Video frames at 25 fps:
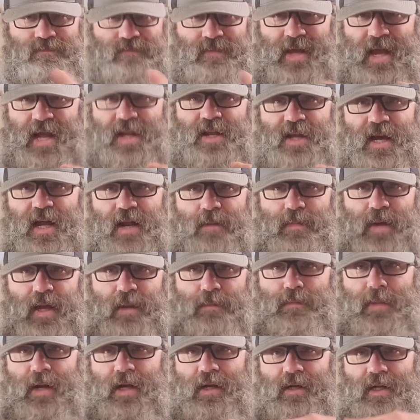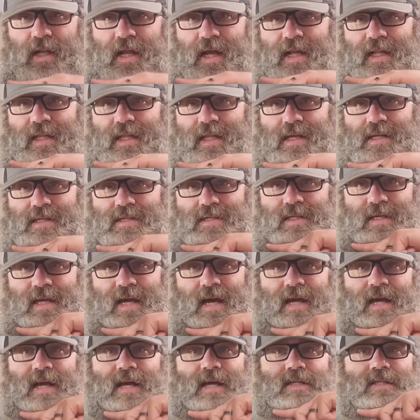and you got a big beard like this,
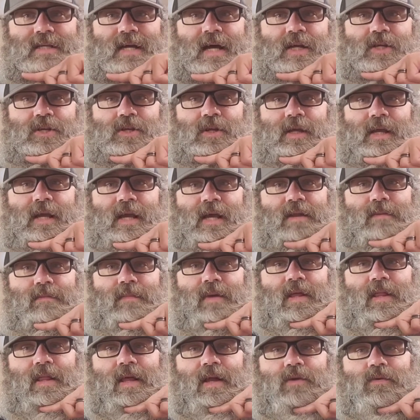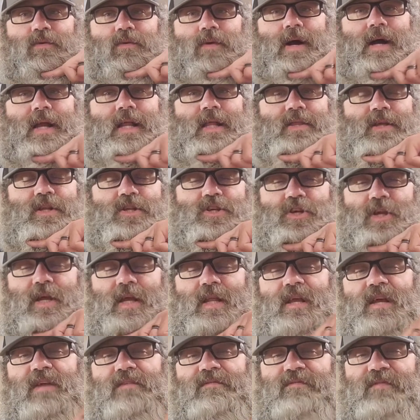yeah, it's actually hitting me like right at the
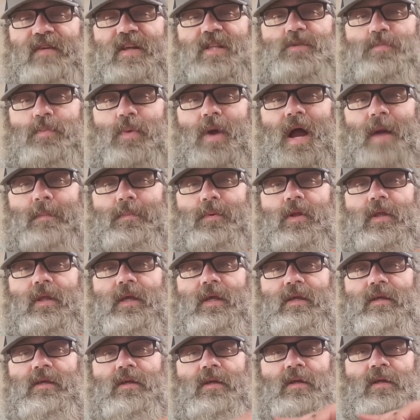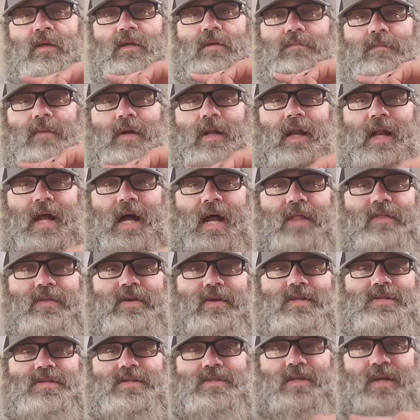chin. It fits properly, but a lot of
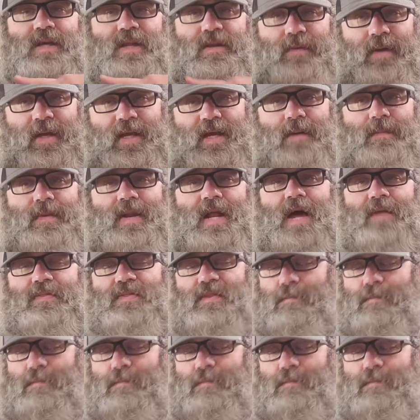this is going to be coming out the